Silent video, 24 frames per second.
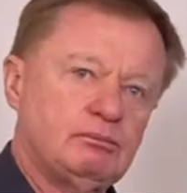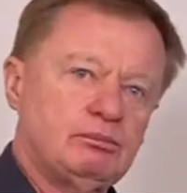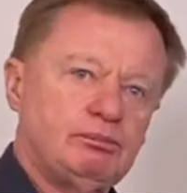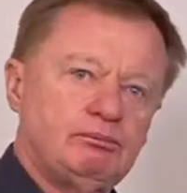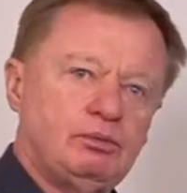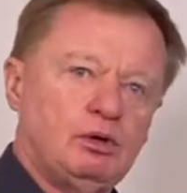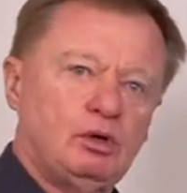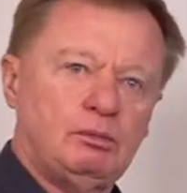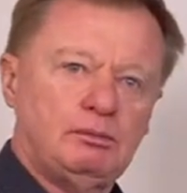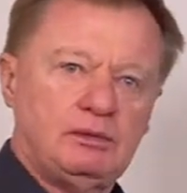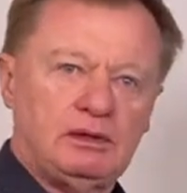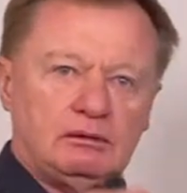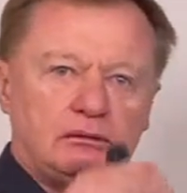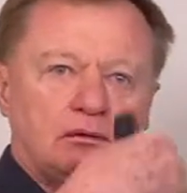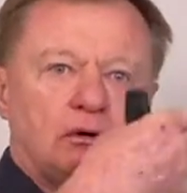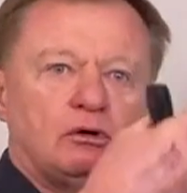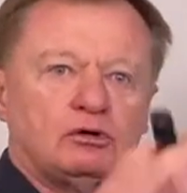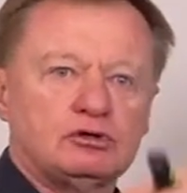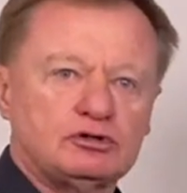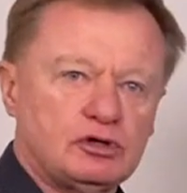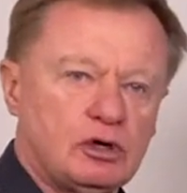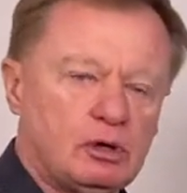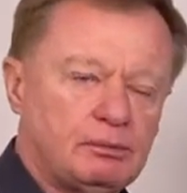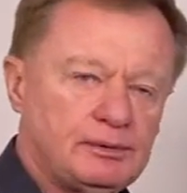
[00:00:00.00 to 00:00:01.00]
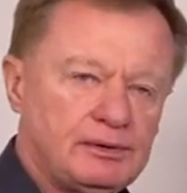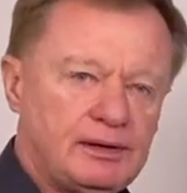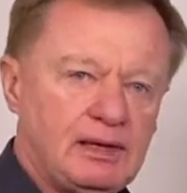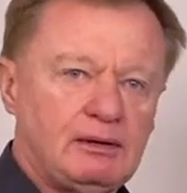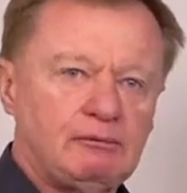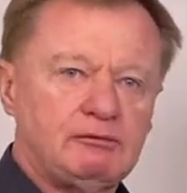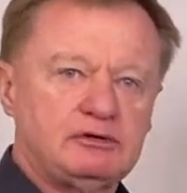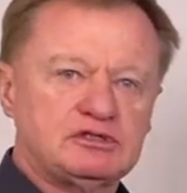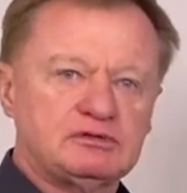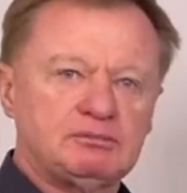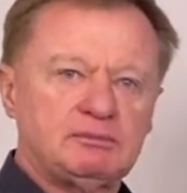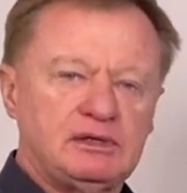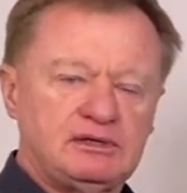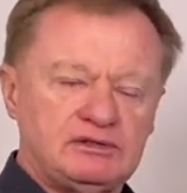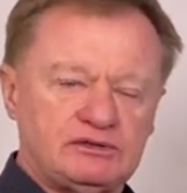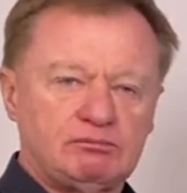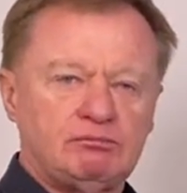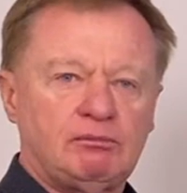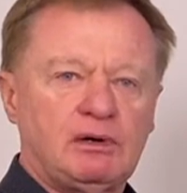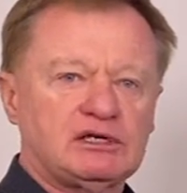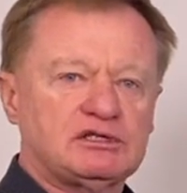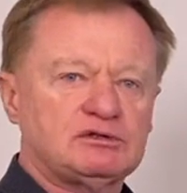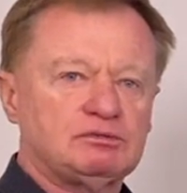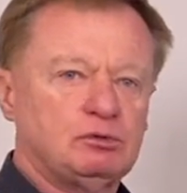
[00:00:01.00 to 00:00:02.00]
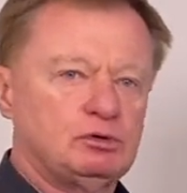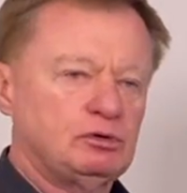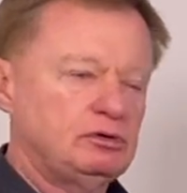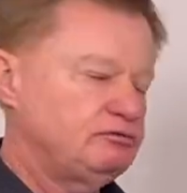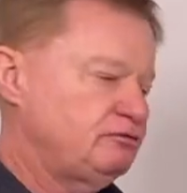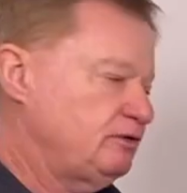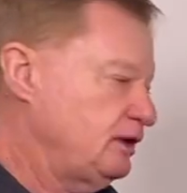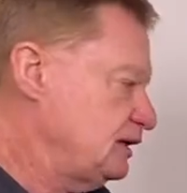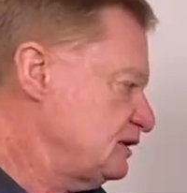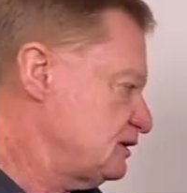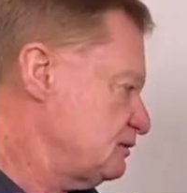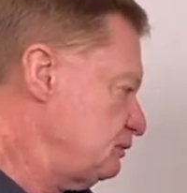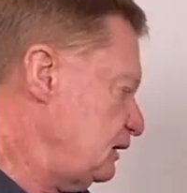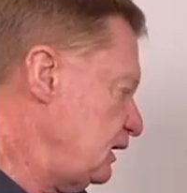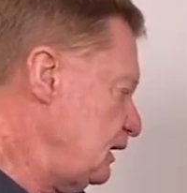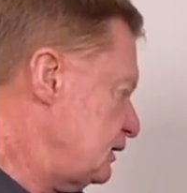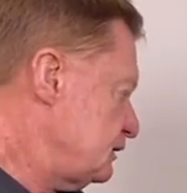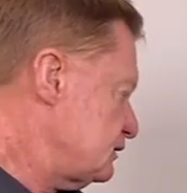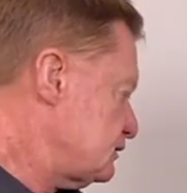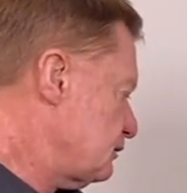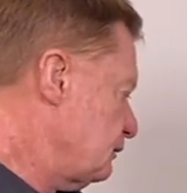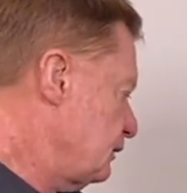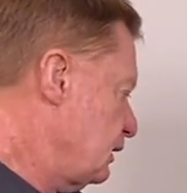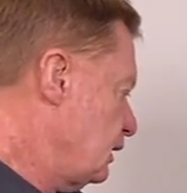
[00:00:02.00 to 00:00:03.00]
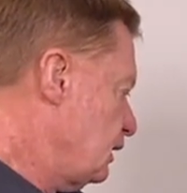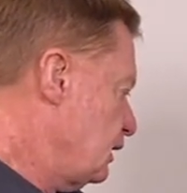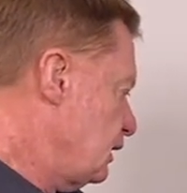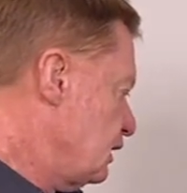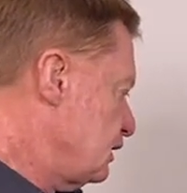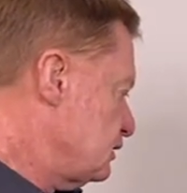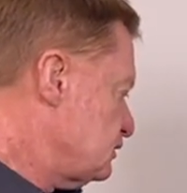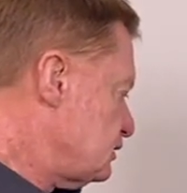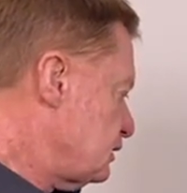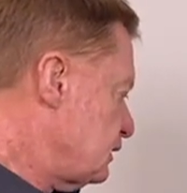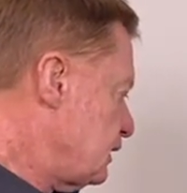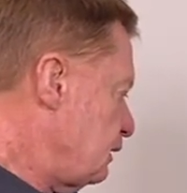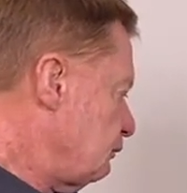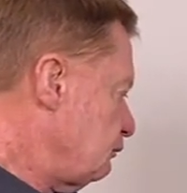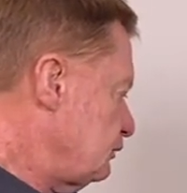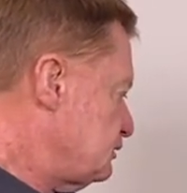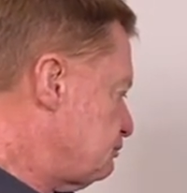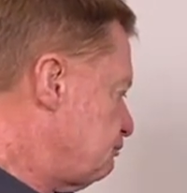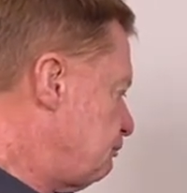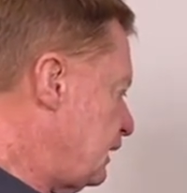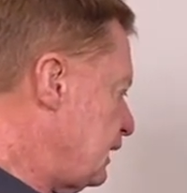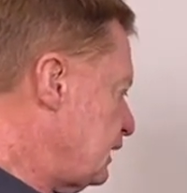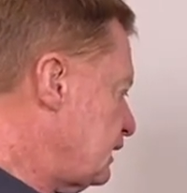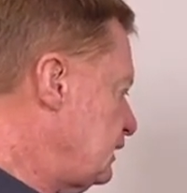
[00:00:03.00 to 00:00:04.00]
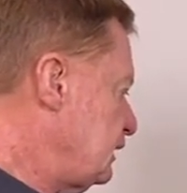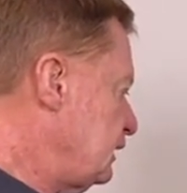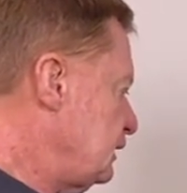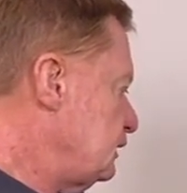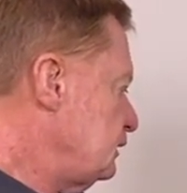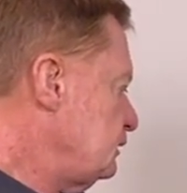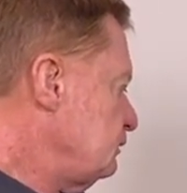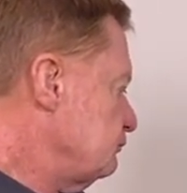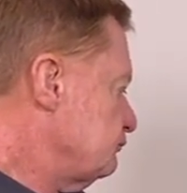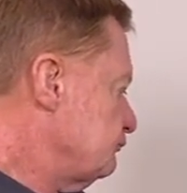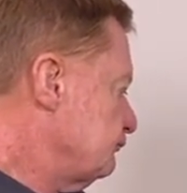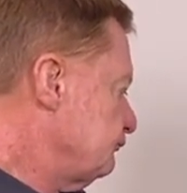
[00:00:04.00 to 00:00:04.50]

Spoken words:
permit on top of that, which means much more advanced plans. So that was back in